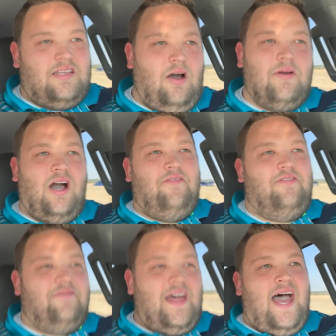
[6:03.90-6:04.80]
Going off
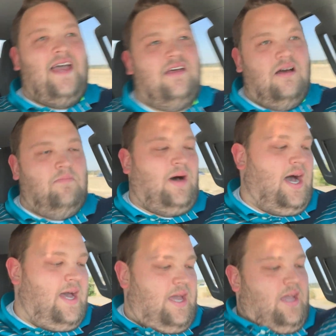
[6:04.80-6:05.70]
of that,
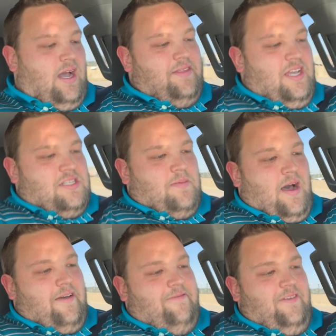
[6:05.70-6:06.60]
I think it's
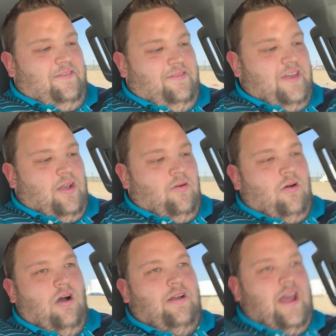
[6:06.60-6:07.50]
my fifth thing
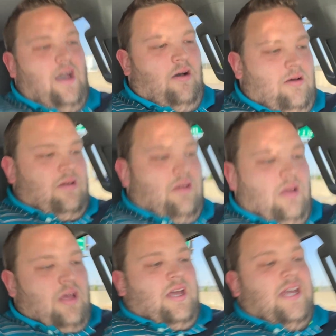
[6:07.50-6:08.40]
we're on now,
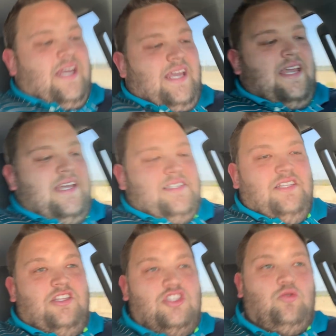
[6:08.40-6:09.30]
is
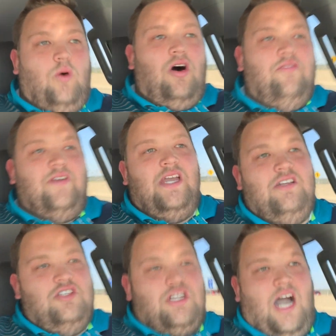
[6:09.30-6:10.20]
the
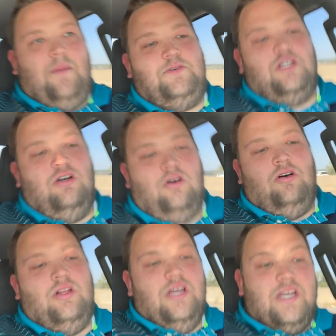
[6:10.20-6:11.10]
12-inch
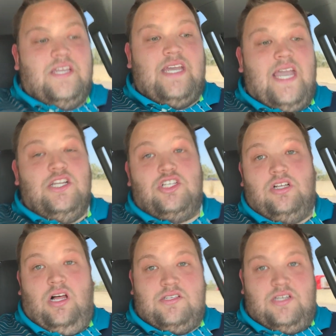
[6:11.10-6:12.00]
optional gauge
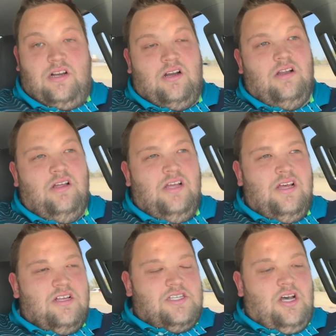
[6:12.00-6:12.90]
cluster.
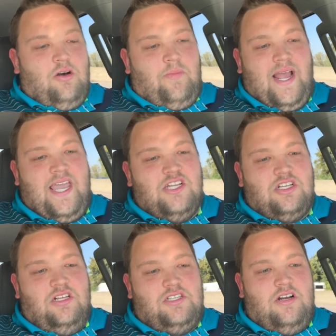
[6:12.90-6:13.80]
So my gauge
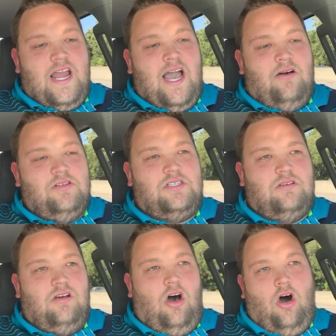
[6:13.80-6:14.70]
cluster now is
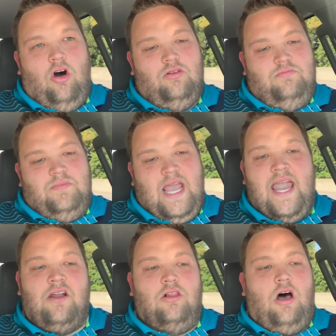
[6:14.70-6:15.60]
all
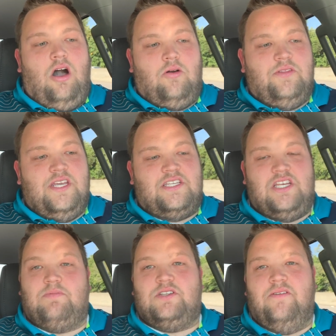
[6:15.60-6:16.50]
analog with the
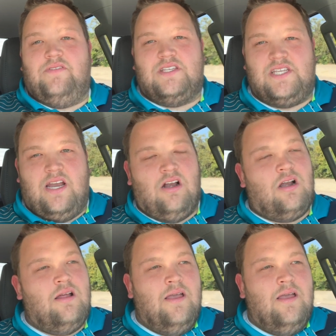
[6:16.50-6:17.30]
exception of the center,